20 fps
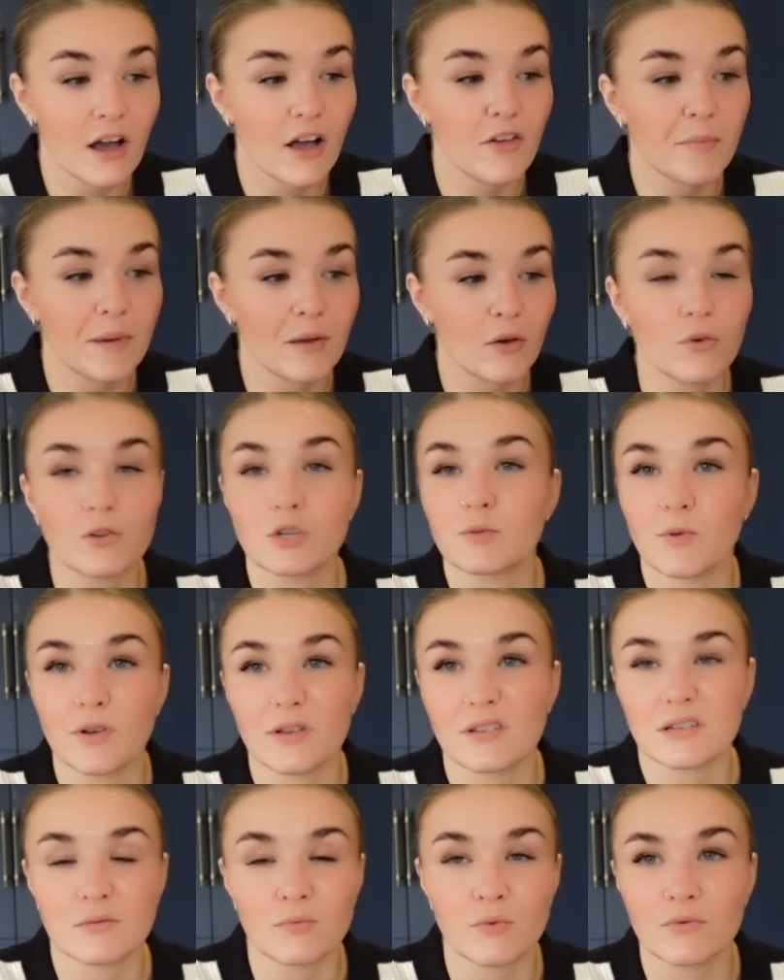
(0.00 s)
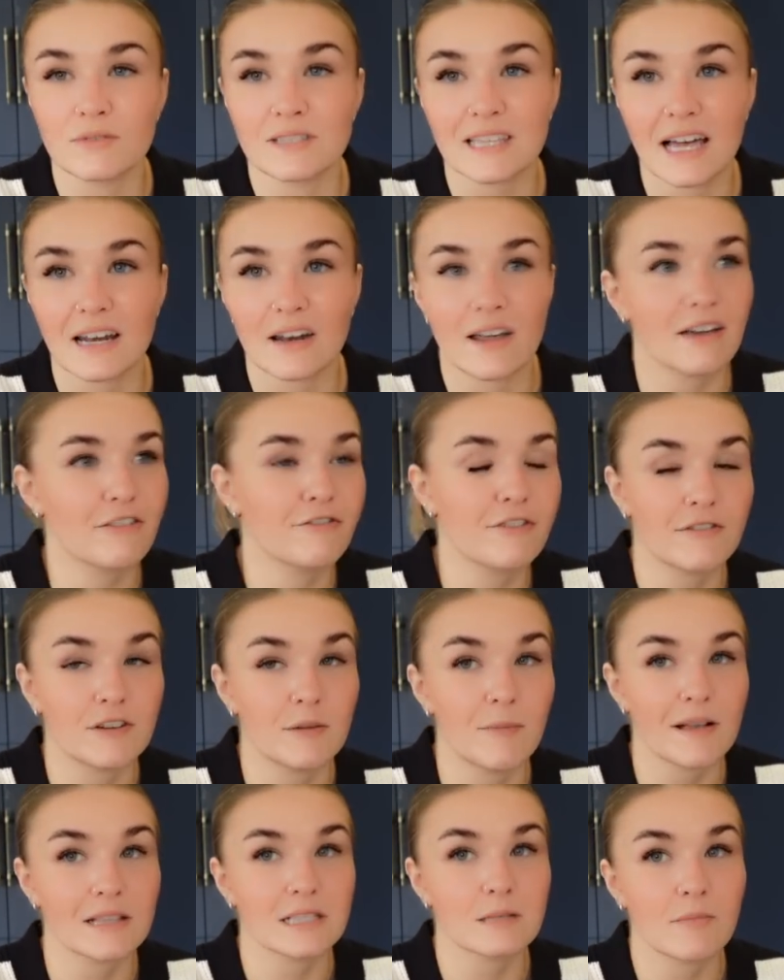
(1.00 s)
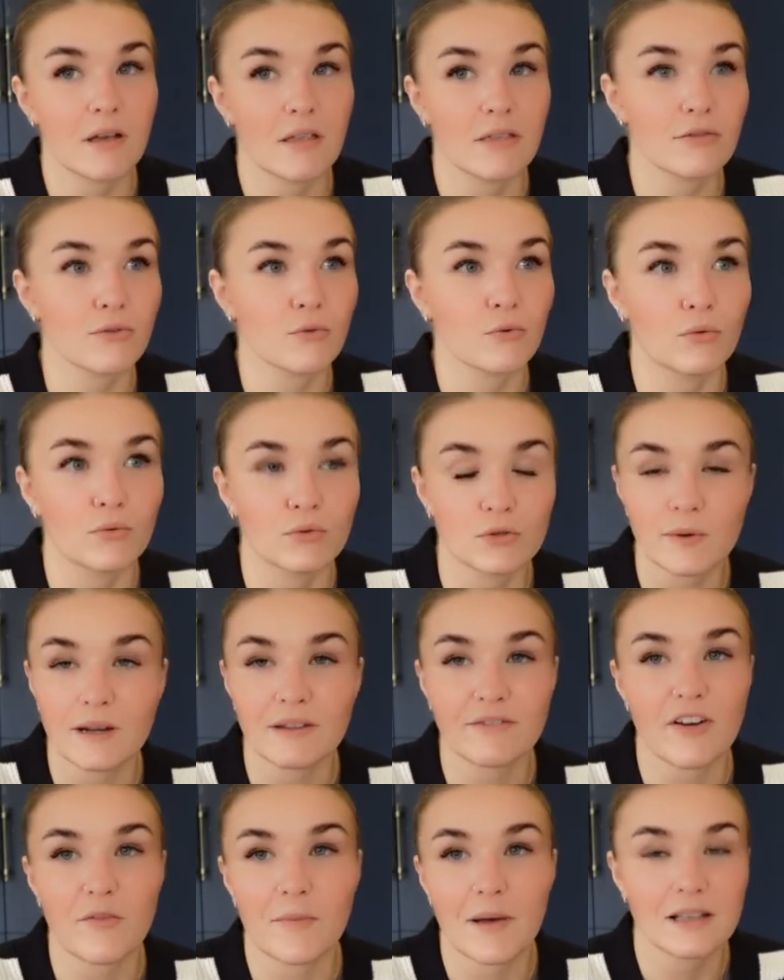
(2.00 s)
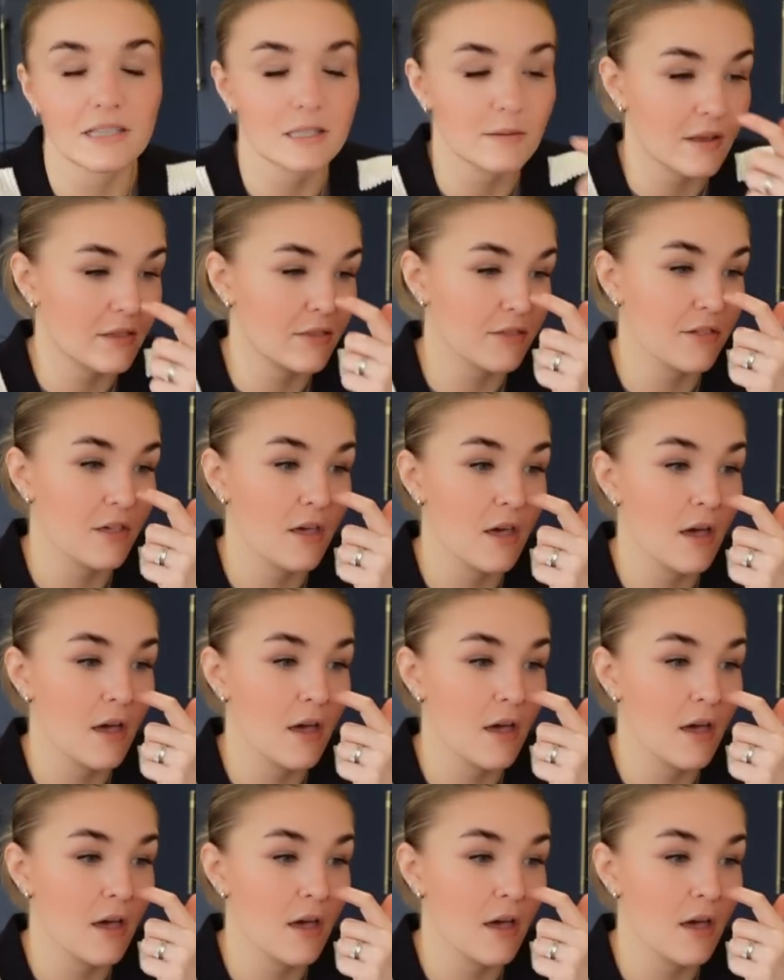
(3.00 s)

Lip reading: I've been contributing towards that like £50 a month or £25 a month